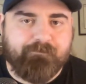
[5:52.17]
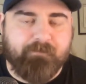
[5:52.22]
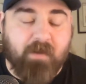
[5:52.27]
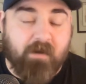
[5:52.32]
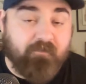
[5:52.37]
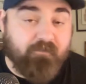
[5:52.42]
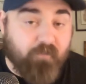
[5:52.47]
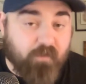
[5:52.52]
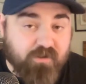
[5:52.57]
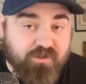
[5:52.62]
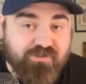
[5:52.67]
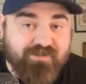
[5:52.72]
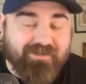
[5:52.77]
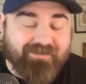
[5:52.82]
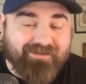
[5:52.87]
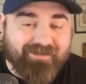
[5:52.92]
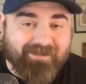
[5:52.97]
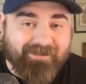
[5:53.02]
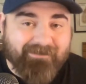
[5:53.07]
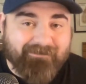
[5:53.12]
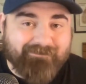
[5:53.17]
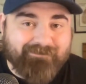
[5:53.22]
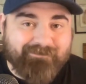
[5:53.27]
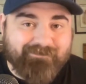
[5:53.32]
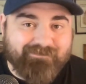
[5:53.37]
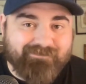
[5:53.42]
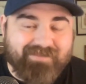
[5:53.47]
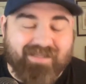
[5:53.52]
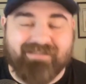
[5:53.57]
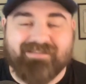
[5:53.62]
Unfortunately,
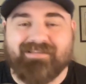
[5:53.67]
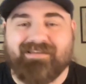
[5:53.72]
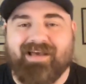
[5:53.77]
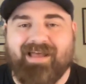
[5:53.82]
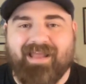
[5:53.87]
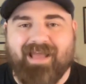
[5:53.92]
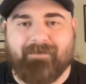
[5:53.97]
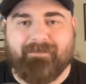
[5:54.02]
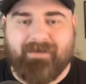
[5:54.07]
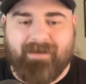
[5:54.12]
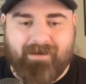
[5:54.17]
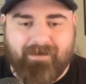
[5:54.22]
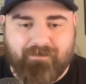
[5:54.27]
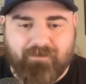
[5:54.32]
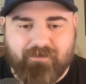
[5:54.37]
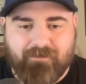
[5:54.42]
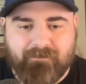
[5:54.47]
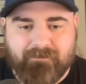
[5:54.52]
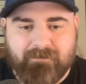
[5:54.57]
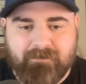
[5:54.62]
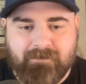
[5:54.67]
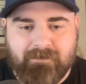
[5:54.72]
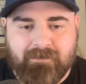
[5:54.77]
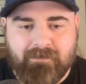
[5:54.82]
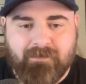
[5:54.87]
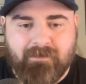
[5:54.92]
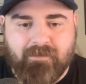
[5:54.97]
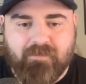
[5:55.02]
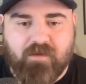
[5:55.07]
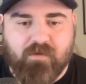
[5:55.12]
that did not happen either.
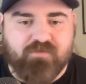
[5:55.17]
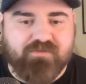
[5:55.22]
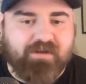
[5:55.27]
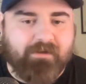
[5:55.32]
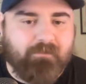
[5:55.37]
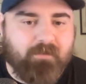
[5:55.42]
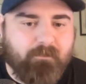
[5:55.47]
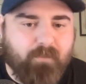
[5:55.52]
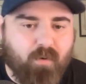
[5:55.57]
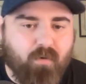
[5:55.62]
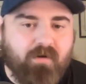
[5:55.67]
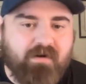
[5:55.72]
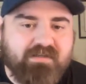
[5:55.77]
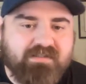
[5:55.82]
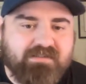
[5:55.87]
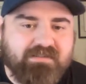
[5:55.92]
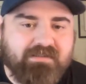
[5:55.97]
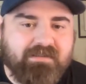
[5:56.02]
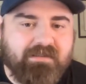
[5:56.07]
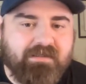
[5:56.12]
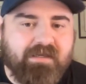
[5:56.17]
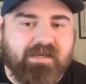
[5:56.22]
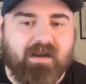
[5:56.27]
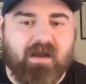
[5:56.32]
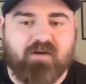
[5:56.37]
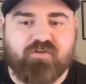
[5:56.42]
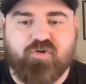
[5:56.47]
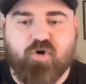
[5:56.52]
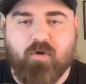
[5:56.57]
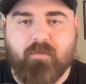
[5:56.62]
There was a report in
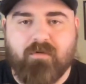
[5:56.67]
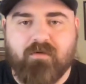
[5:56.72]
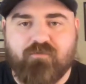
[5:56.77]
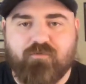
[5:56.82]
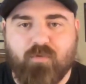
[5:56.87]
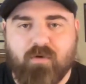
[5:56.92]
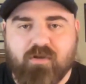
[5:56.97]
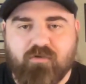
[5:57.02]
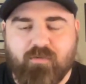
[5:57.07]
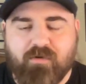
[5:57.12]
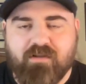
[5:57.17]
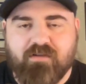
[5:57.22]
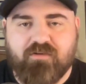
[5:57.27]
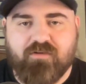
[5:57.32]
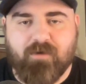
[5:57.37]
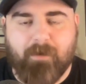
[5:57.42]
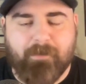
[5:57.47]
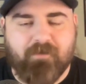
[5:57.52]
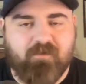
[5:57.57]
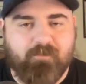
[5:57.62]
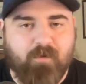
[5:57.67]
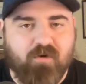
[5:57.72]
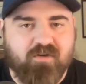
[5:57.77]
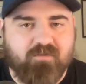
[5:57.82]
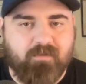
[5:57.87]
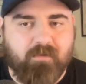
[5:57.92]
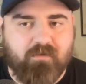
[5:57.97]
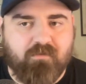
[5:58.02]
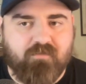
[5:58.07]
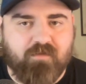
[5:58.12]
October of 2022 at the
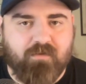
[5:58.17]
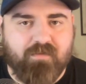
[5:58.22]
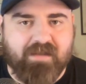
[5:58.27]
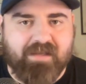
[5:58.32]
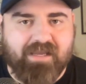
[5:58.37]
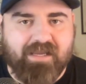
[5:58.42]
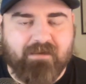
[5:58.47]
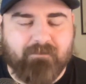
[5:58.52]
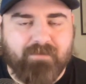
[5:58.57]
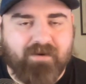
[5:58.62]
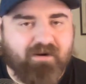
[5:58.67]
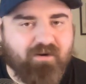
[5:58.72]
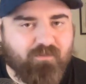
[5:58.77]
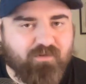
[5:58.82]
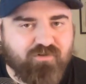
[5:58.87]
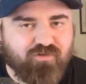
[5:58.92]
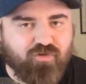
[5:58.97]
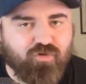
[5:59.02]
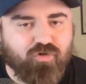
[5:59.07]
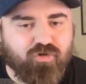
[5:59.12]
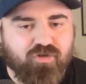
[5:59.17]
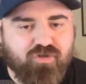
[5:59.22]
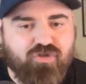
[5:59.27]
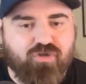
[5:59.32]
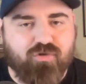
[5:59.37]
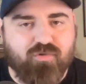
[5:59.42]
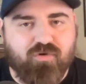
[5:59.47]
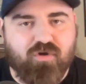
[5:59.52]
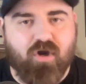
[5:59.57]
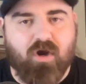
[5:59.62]
Spokesman Review that Kaden Perry was good
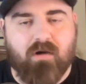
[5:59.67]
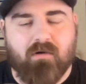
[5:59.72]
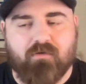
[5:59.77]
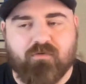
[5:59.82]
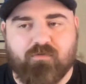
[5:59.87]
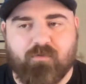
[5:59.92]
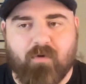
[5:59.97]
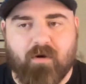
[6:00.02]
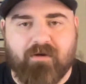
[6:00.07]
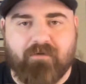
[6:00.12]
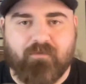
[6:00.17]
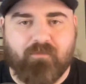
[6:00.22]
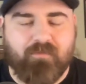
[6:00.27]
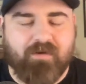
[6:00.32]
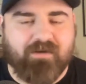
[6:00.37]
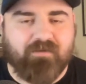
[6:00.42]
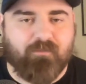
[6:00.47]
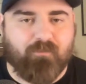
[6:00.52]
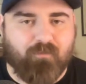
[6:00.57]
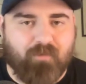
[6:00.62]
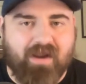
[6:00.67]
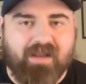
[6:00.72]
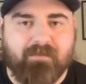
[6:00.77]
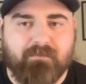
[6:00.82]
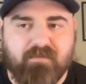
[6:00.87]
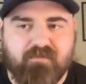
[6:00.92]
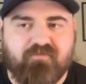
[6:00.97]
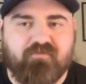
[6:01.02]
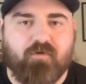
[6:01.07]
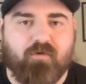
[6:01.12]
to go. It was written right
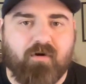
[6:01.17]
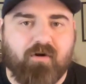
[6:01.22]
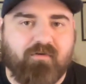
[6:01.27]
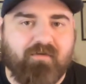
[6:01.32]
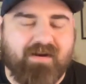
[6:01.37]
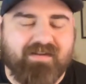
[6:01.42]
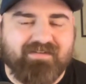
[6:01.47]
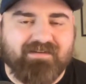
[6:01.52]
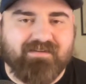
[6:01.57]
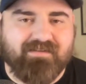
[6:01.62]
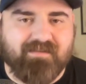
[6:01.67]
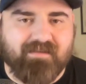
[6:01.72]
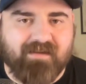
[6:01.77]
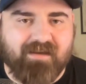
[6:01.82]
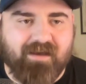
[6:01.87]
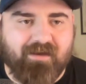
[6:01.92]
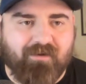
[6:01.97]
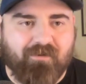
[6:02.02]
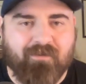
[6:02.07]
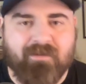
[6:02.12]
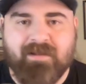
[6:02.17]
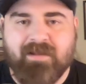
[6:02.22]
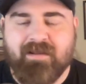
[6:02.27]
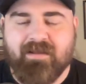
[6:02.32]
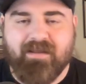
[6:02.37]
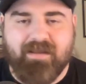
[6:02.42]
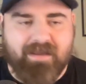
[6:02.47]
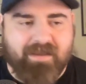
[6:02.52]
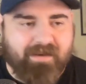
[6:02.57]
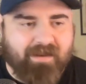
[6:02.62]
before Kraziness in the Kennel.
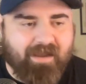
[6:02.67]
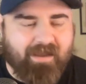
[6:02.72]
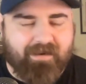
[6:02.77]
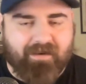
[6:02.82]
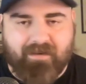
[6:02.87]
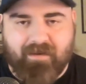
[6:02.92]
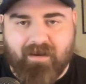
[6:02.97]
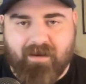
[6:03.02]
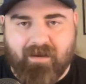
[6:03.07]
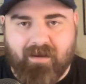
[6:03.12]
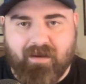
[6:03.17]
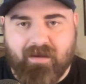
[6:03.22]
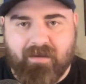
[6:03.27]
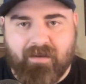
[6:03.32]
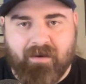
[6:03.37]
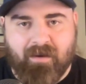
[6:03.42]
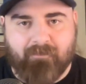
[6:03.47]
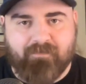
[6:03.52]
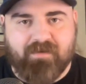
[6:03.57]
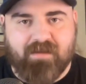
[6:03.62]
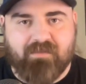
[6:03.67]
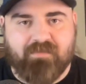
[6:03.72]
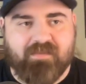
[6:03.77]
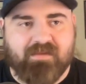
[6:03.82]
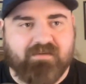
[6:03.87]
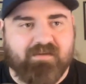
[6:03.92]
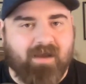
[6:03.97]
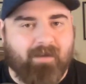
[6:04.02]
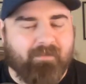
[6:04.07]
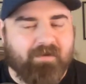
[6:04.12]
It had a, uh, an update
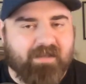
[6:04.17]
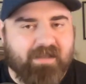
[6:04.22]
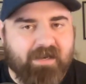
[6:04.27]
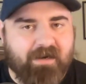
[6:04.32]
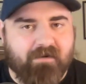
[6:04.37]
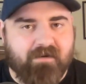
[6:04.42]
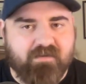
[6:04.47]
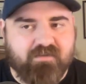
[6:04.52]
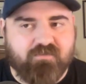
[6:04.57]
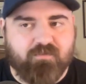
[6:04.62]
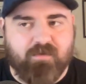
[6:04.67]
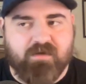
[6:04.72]
that Dominic Harris